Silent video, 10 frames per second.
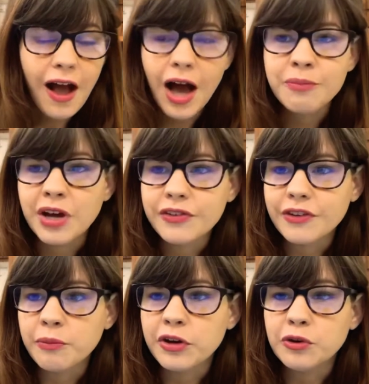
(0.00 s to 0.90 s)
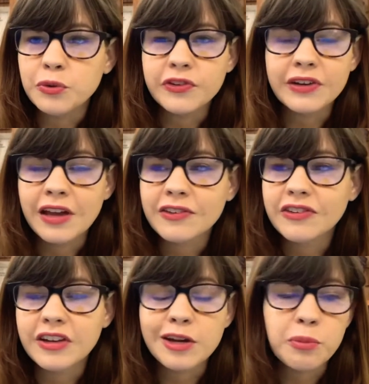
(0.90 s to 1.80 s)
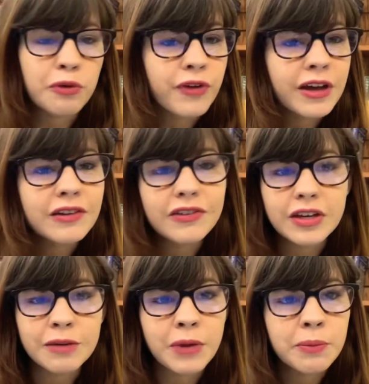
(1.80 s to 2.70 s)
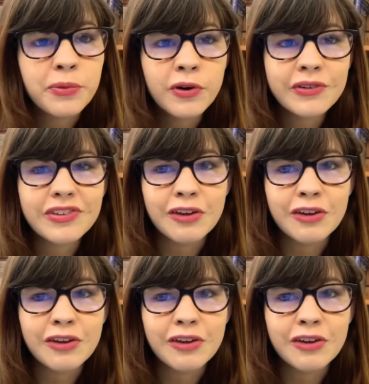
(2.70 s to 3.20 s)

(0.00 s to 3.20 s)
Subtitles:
I'm not someone who is against seeing profanity in my books.